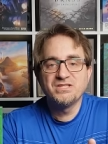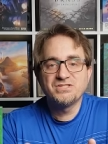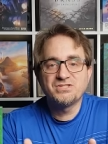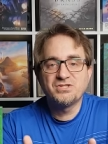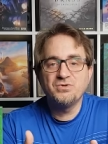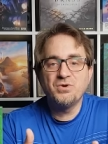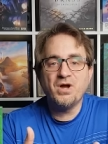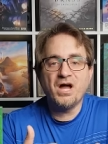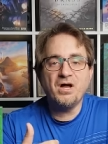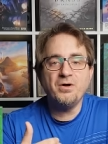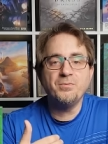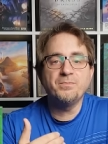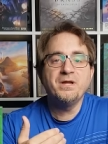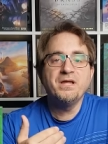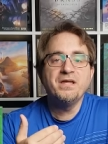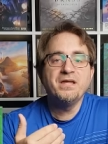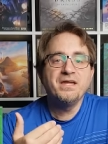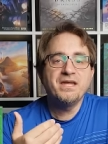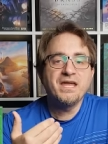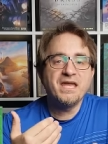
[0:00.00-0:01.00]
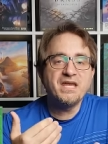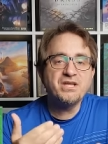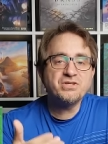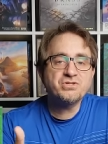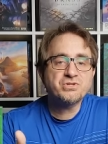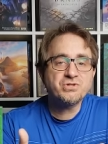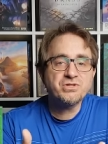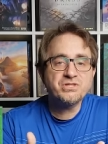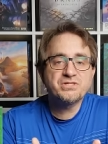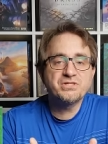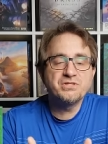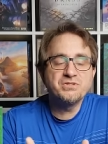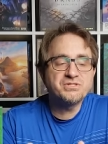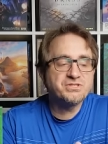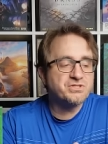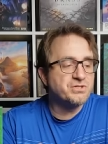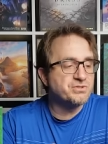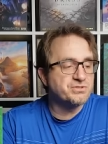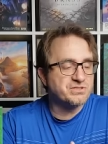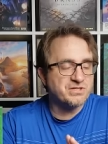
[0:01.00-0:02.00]
to help
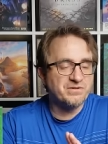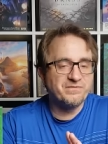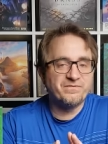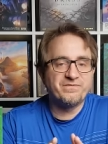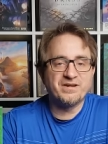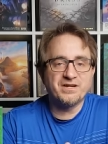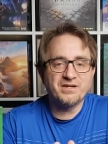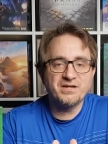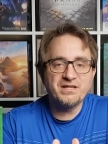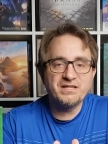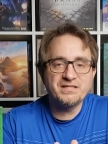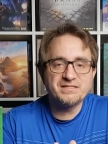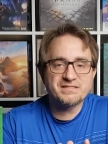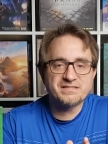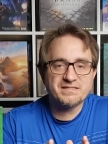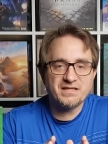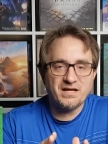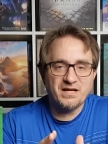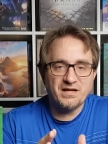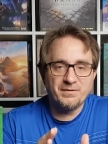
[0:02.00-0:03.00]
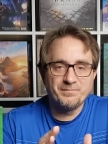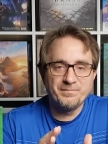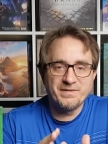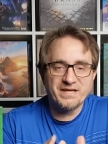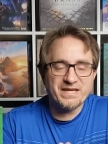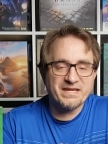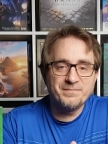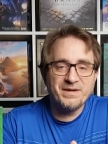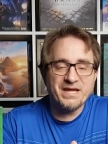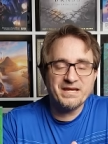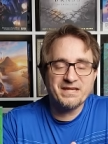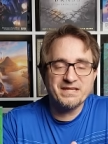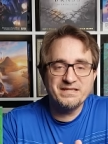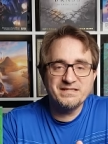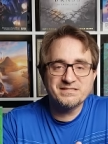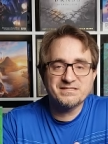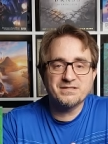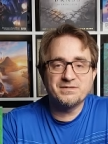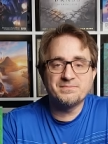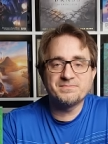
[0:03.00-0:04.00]
introduce you to various uh, me
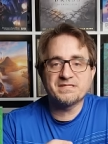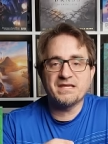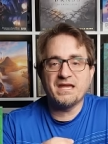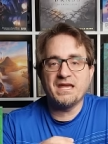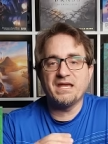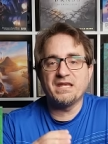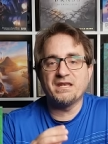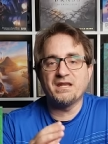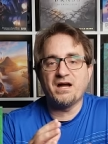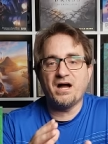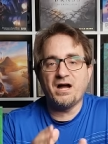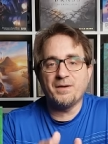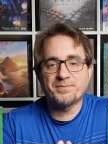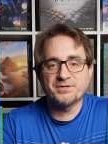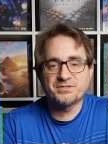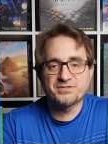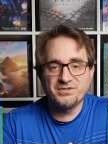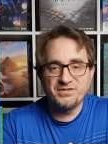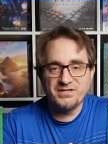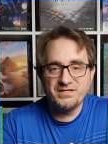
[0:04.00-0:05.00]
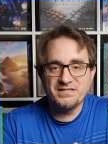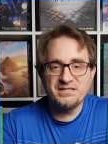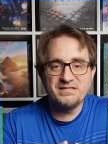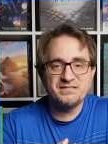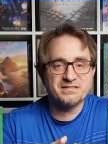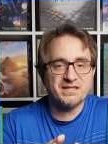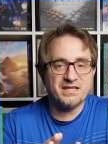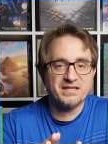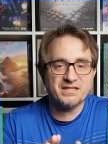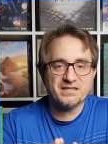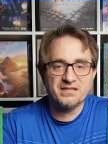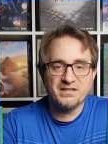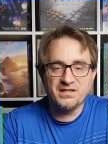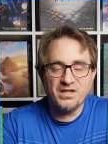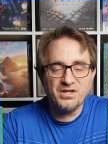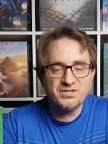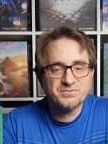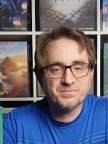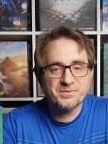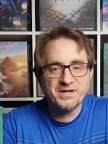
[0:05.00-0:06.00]
mechanisms and opportunities like the
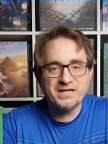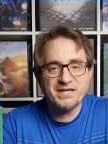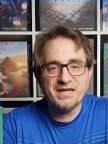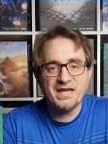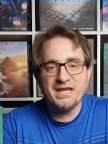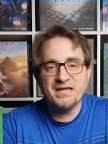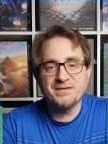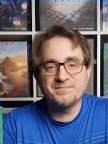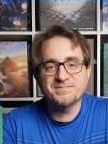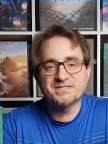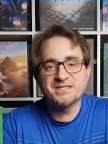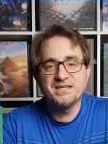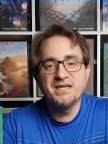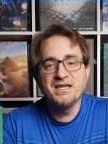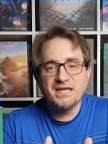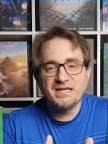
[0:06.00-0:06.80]
lunch break games.